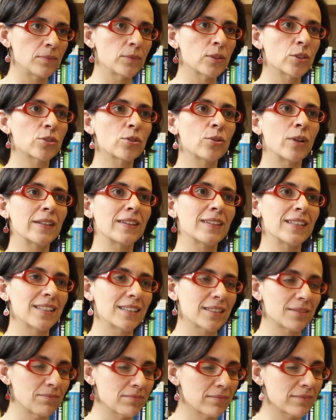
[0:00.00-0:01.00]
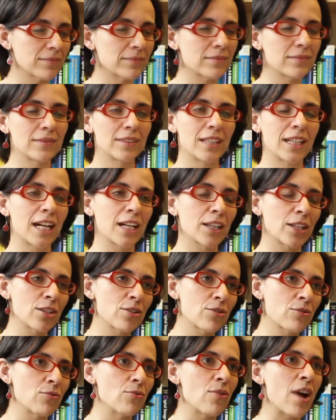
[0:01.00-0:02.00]
So I think there are these
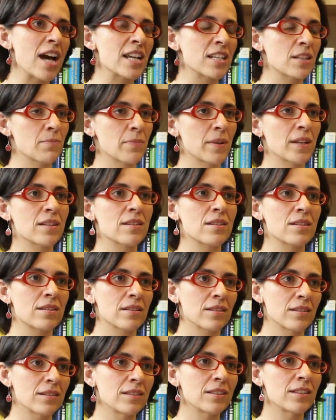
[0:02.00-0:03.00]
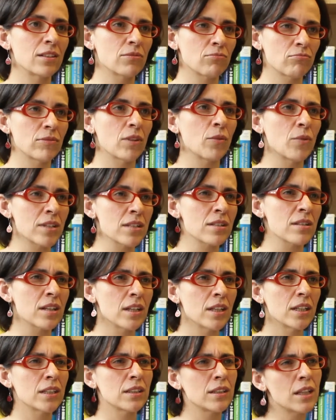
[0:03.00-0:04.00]
two aspects, that the ones
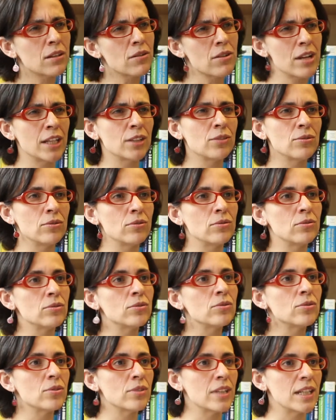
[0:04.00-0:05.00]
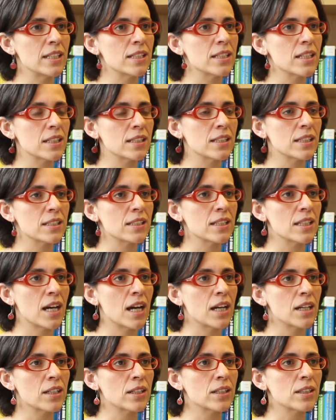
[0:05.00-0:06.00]
that relate to data, that
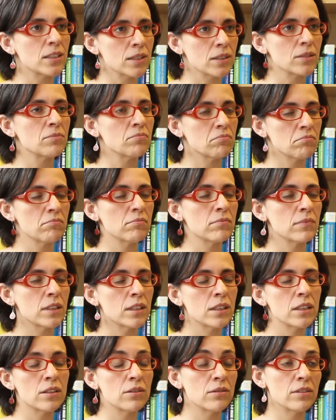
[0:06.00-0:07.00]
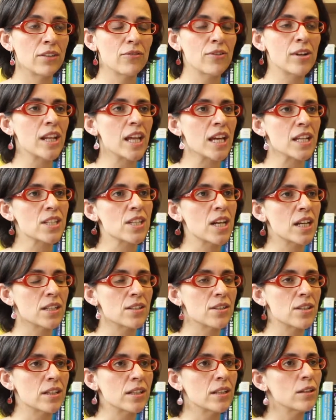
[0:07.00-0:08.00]
are definitely a
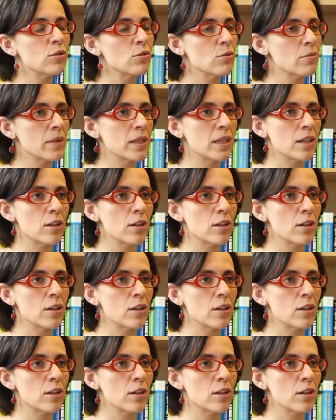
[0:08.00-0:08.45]
challenge that need to be